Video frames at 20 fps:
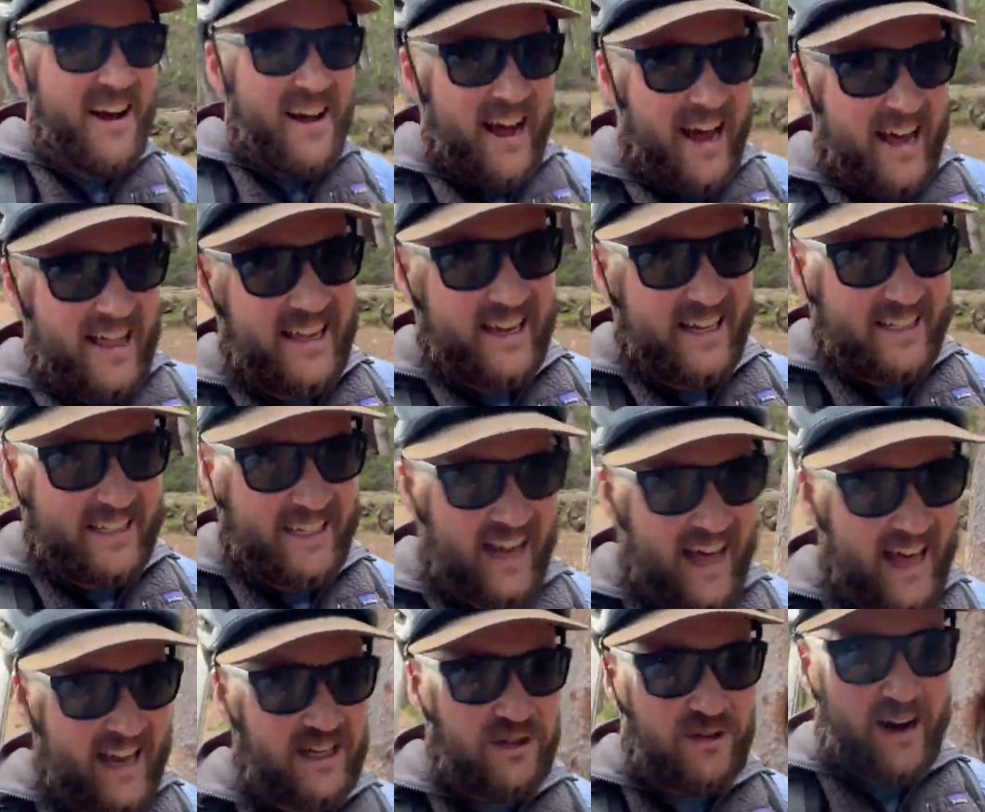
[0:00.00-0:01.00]
I think it's a
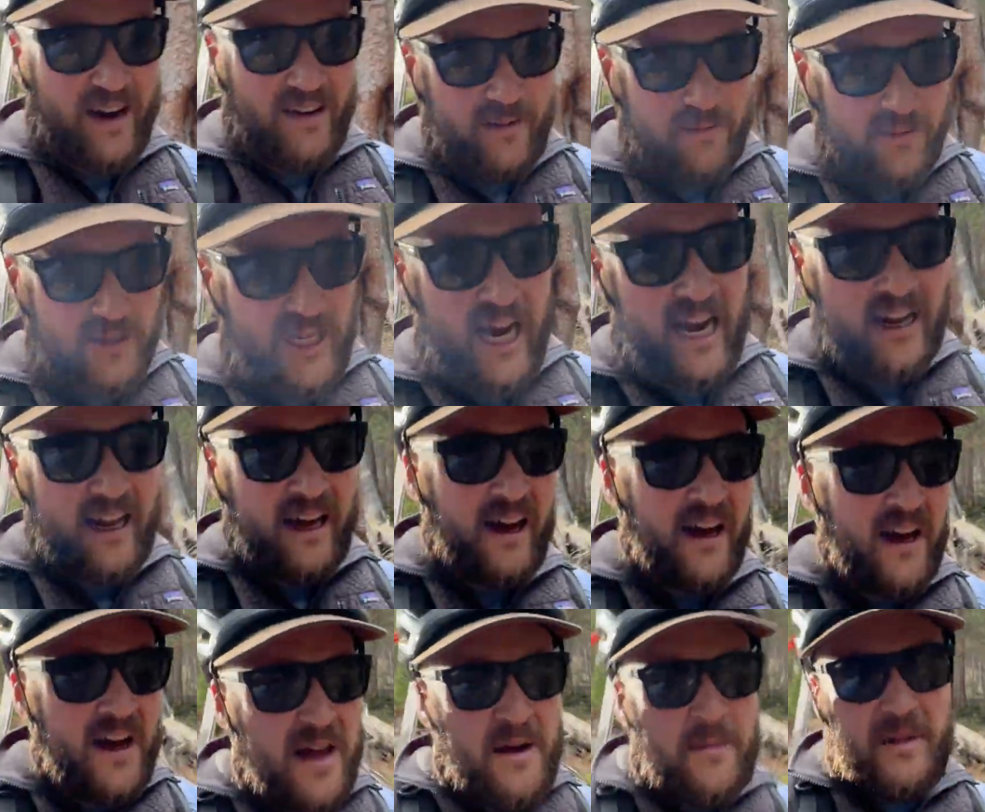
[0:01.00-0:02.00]
lot direct from China,
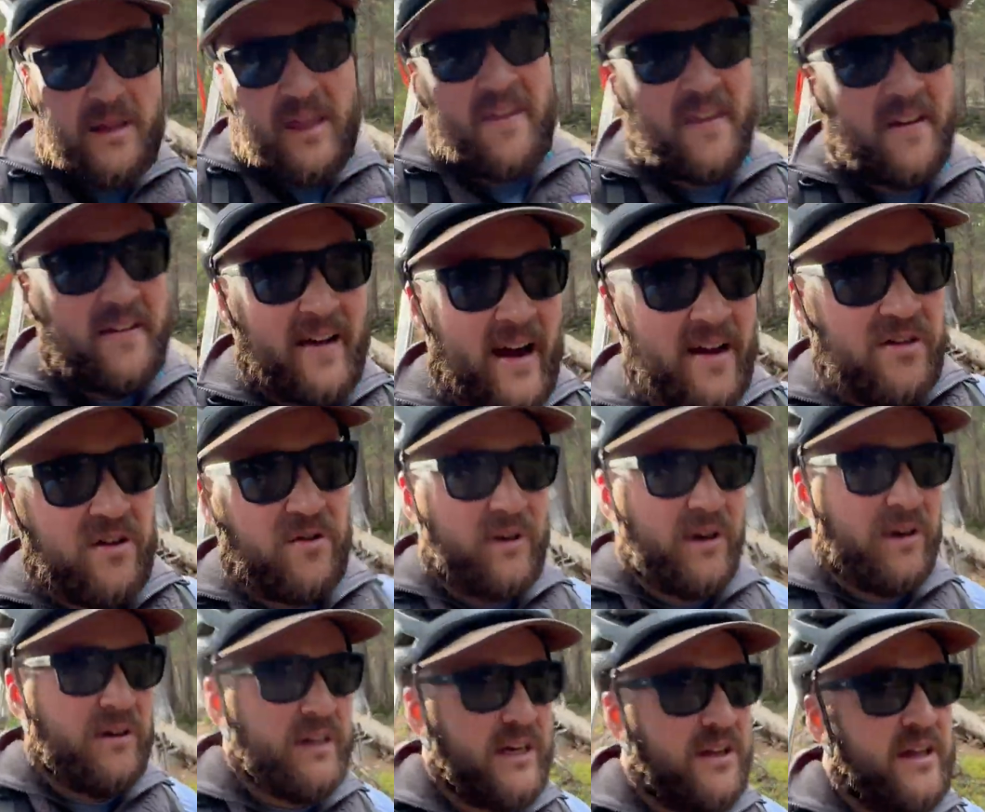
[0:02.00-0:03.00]
but then they got the
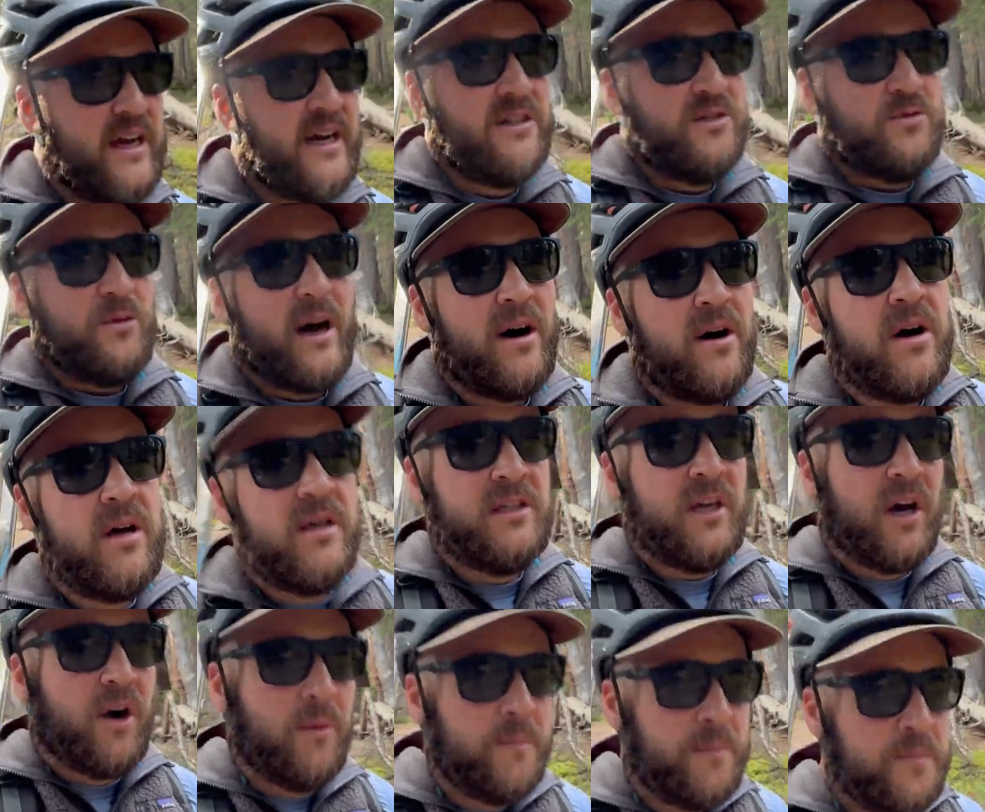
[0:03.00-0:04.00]
real deal there as well. So.
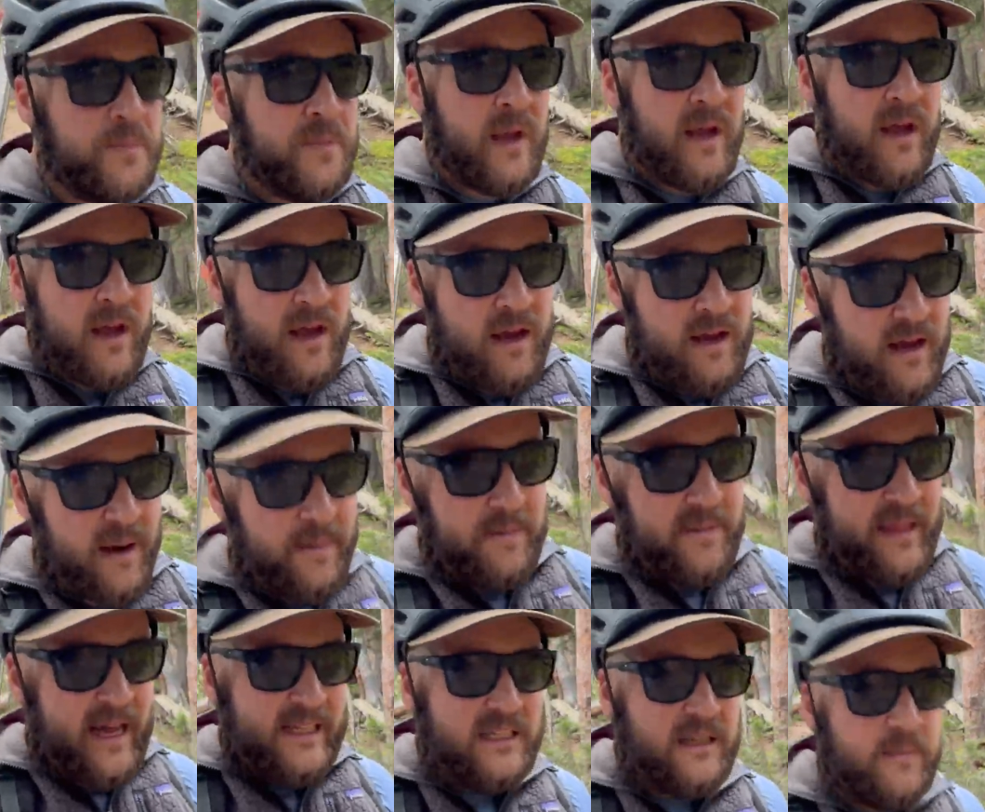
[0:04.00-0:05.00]
Yep,
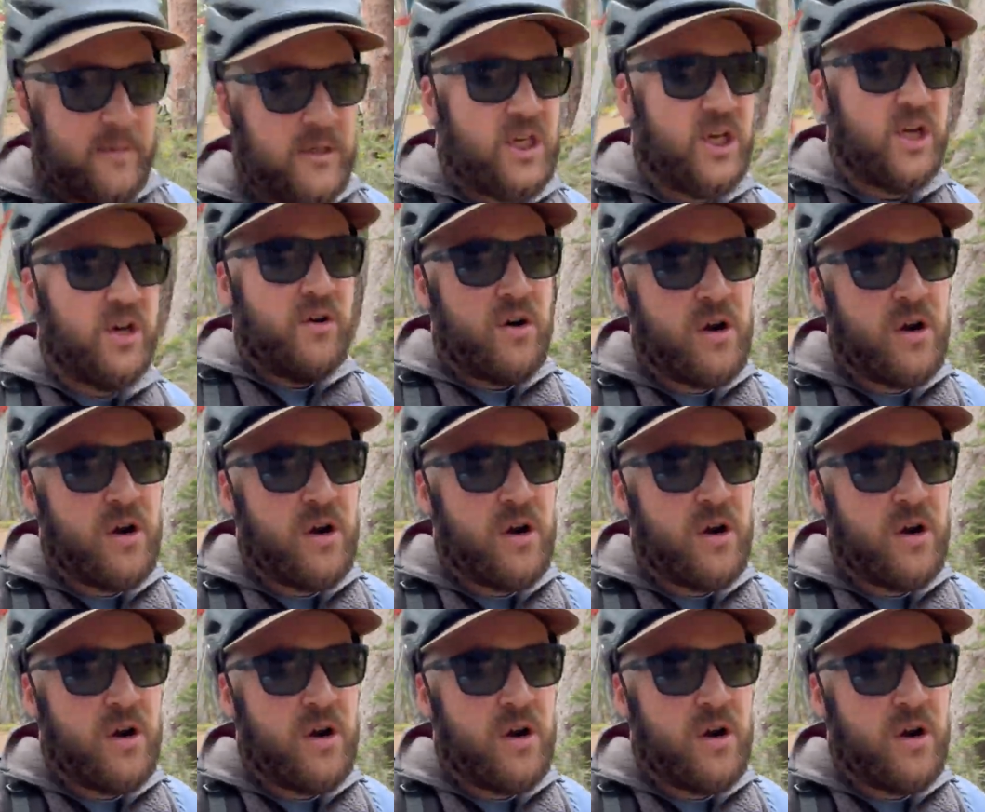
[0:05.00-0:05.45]
that's number 2